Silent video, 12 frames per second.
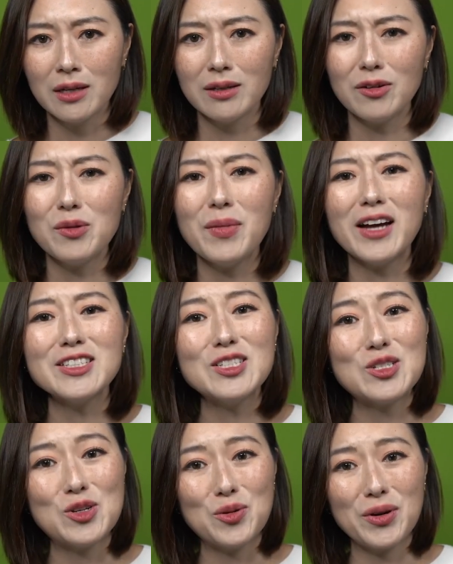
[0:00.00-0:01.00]
Now,
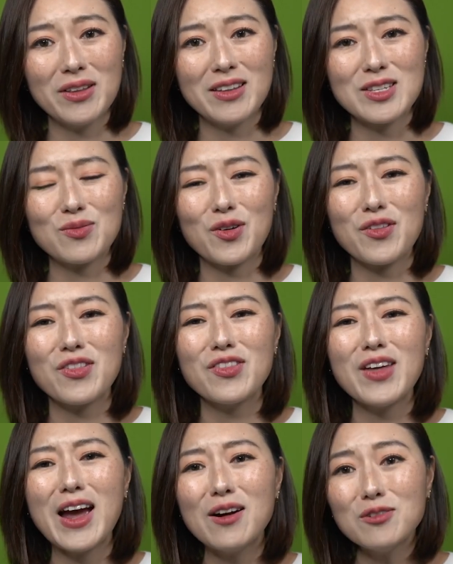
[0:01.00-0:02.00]
imagine doing this for
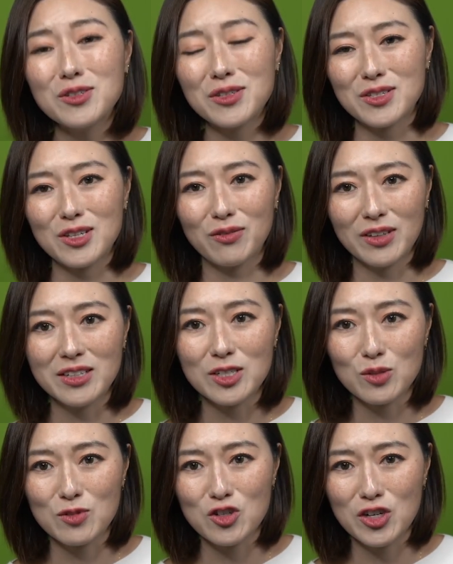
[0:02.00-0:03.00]
thousands of
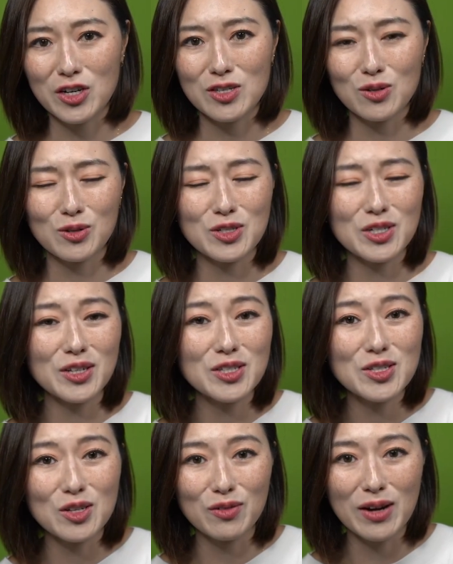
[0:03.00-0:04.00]
Linux machines or
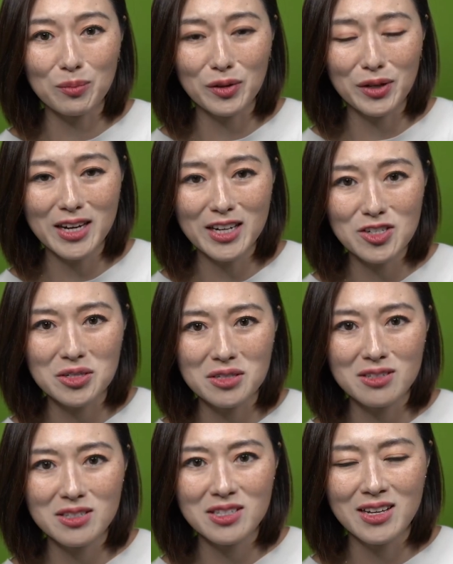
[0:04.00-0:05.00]
dozens of
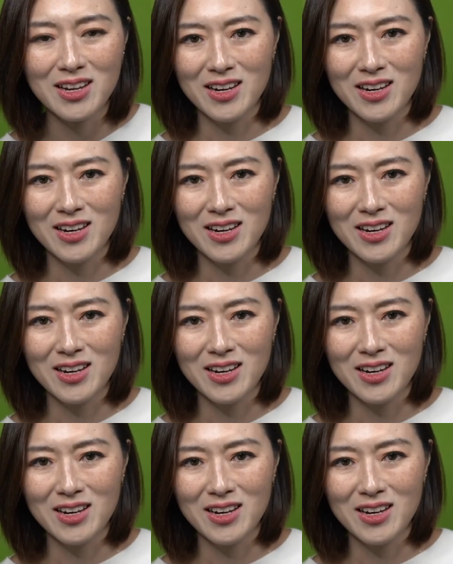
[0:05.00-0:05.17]
applications.